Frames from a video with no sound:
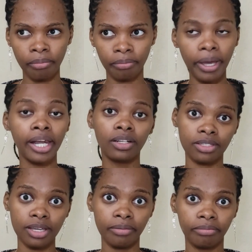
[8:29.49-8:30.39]

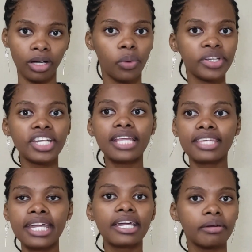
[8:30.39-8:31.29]
penalty, which I
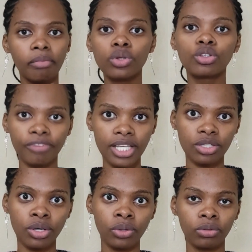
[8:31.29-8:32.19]
think most of us
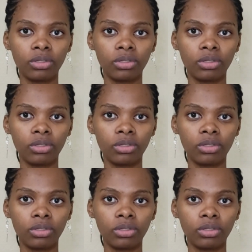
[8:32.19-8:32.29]
know.